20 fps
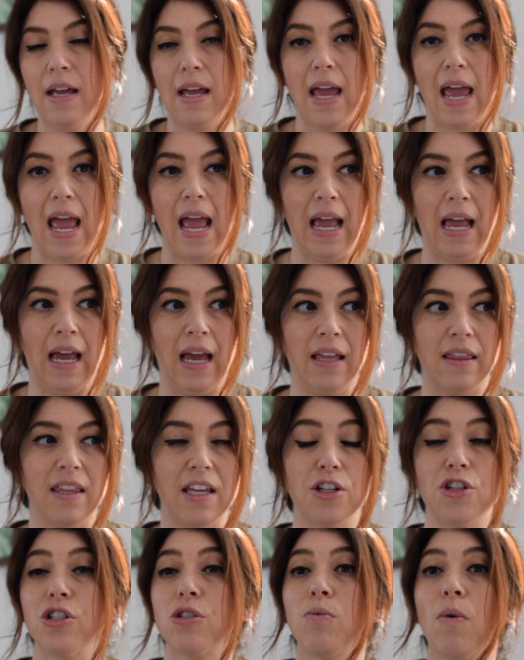and they
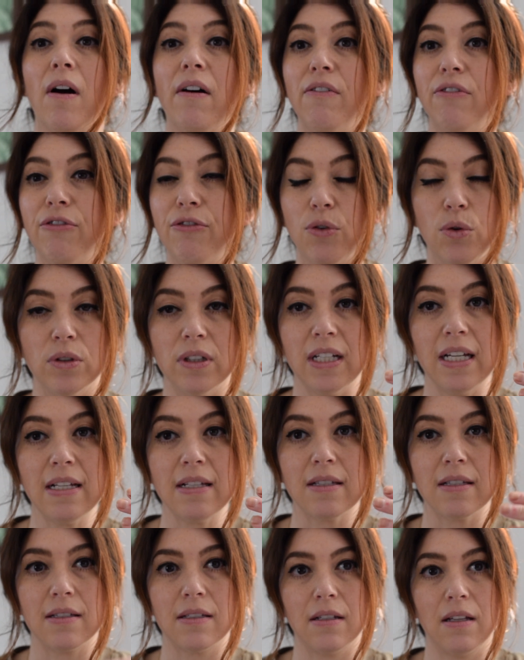just want
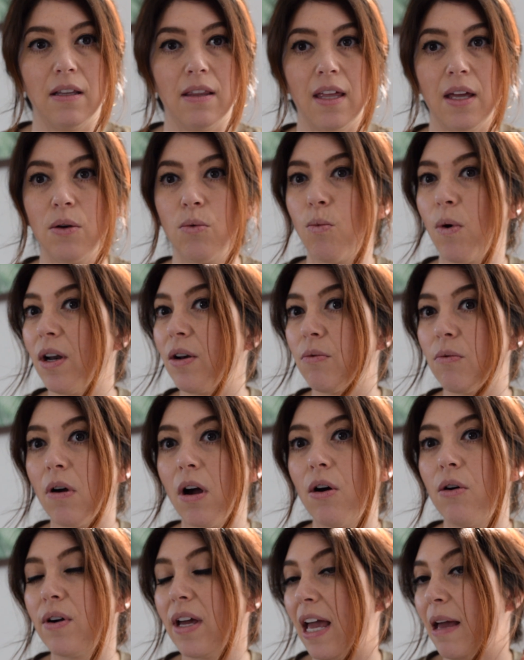fullness, then one
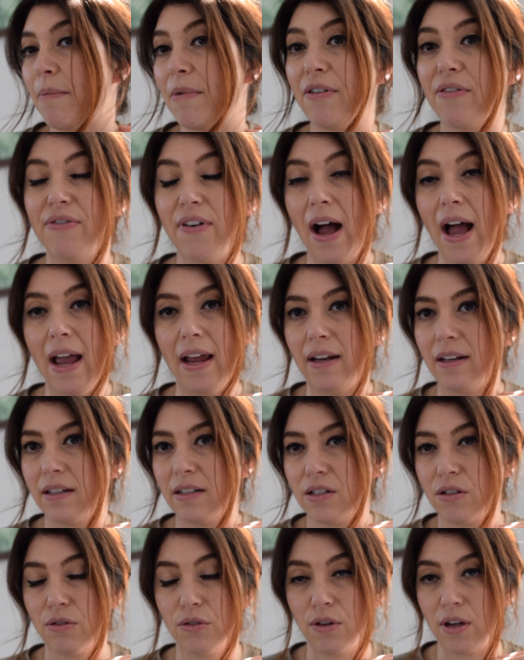row can be fine
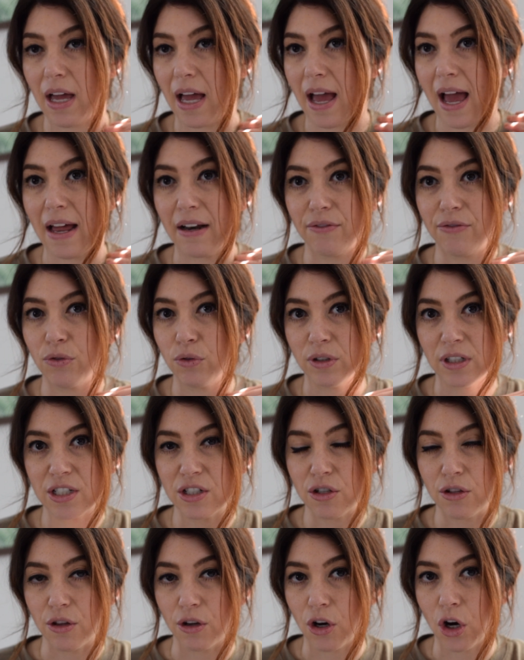to add fullness
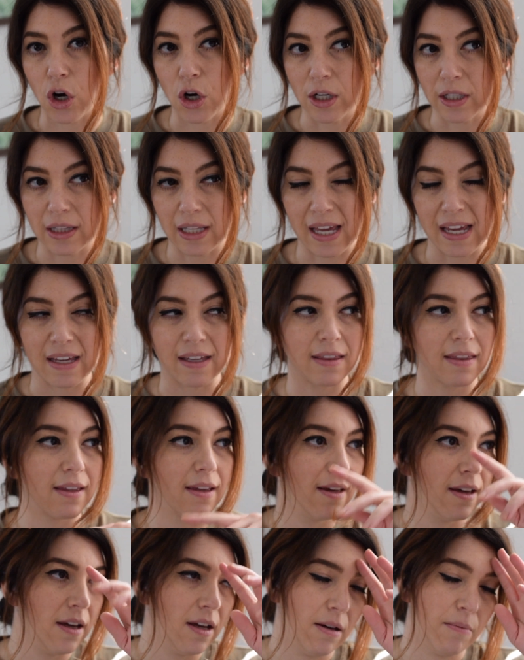to their current length.
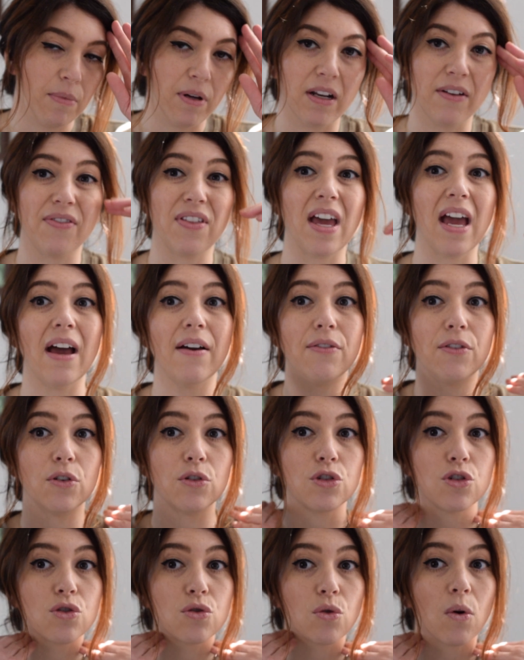But if they have
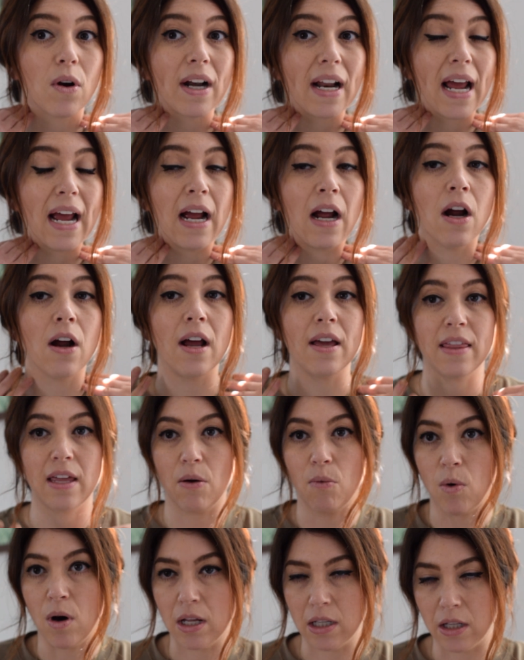short hair and they
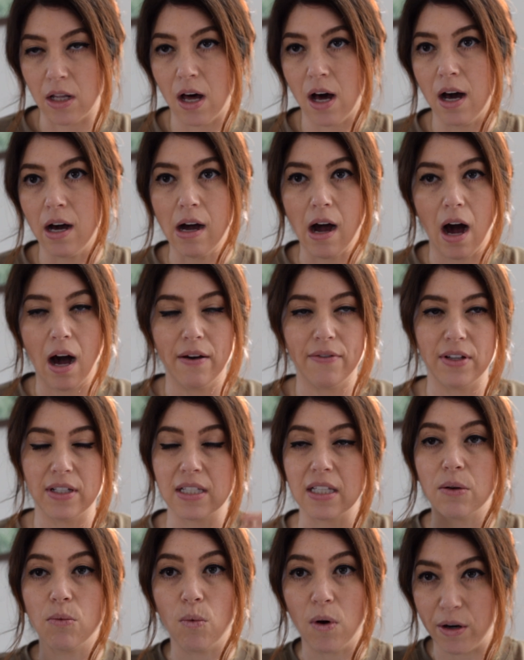want long,
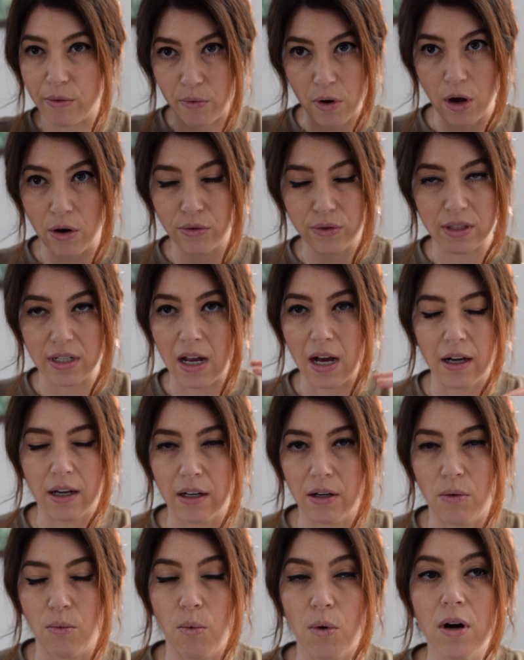obviously one row is not
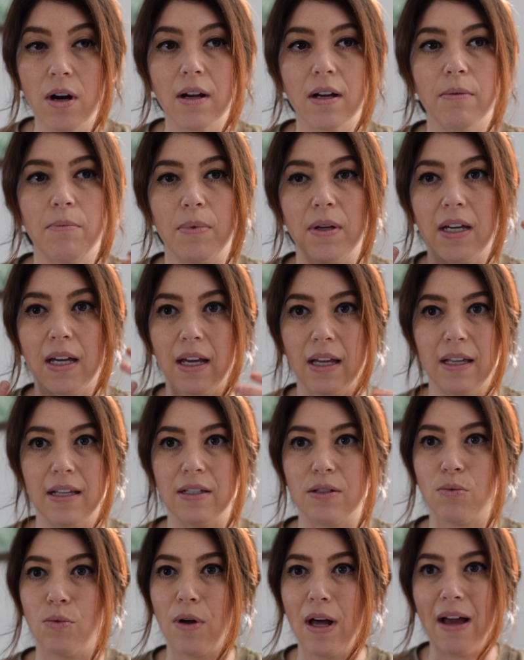going to work
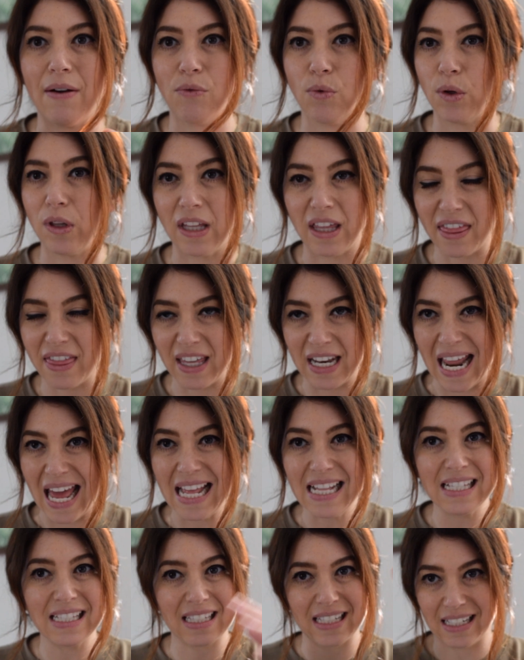because we'll have really thin
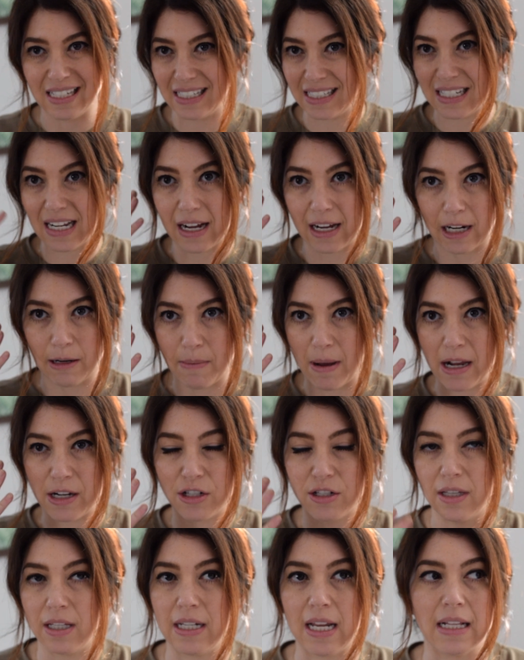ends and it's not going to
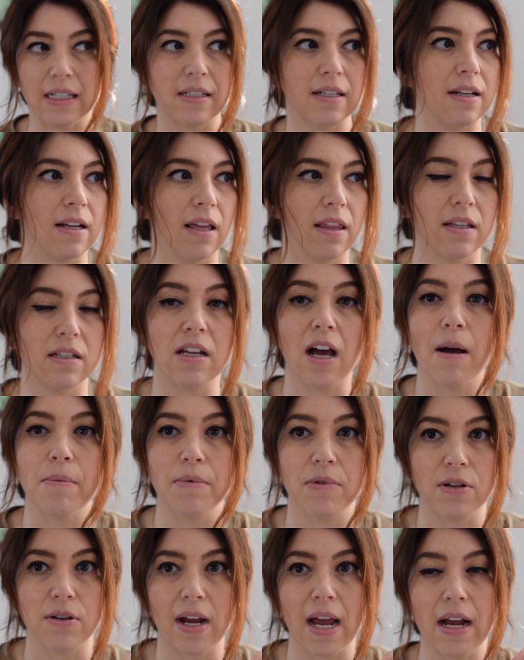match the density on the top
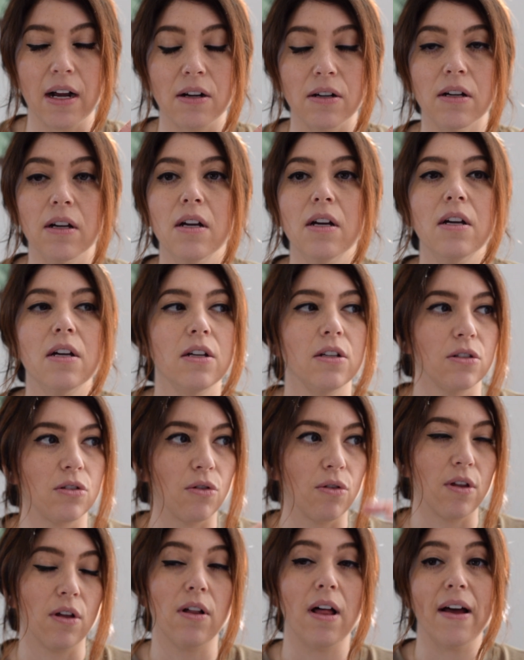of their hair. So
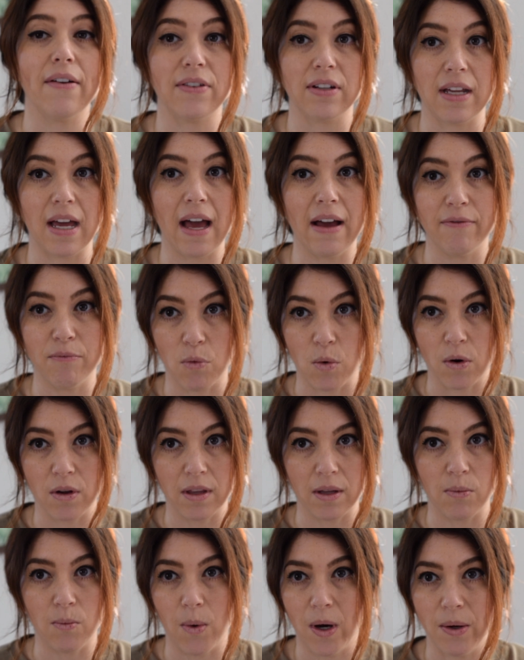they'll have to have more
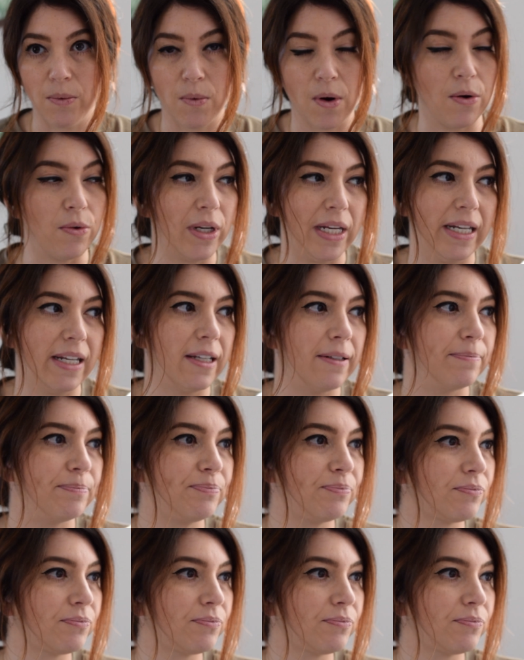than one row needed.